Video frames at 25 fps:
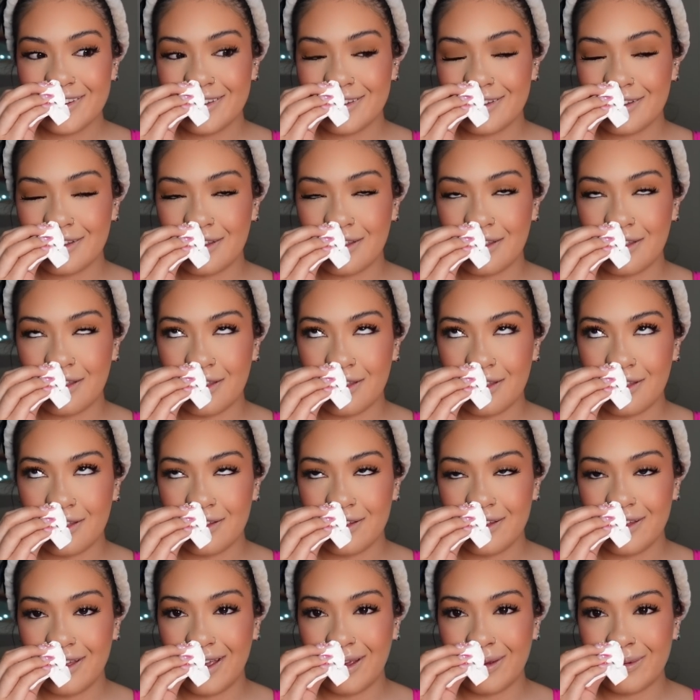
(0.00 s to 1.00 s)
Ugh,
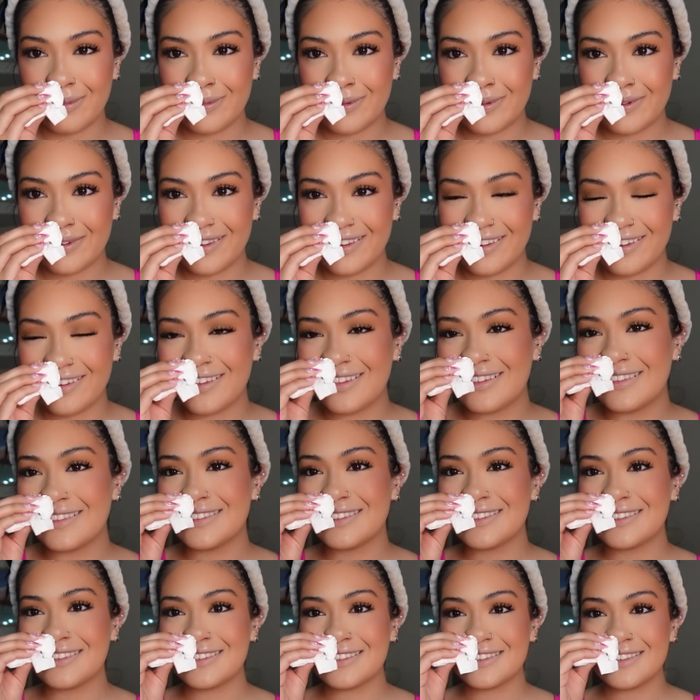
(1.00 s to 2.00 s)
how annoying.
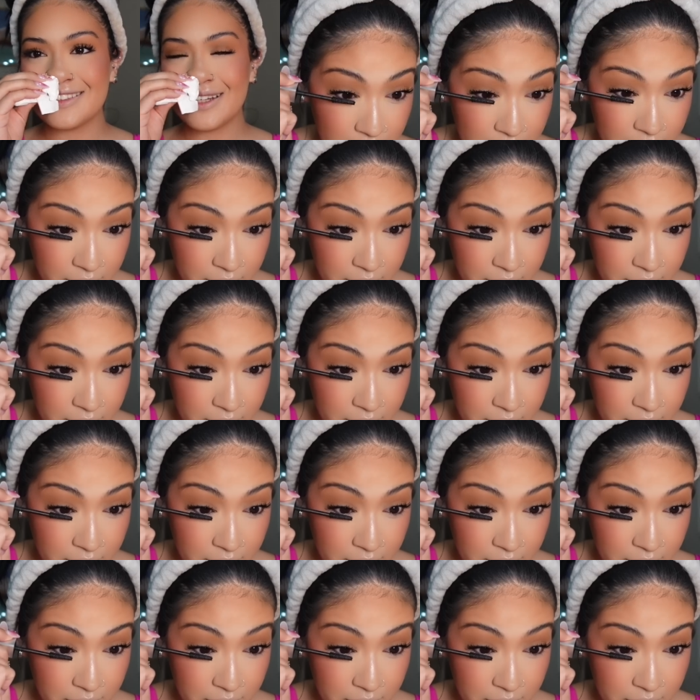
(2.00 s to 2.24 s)
I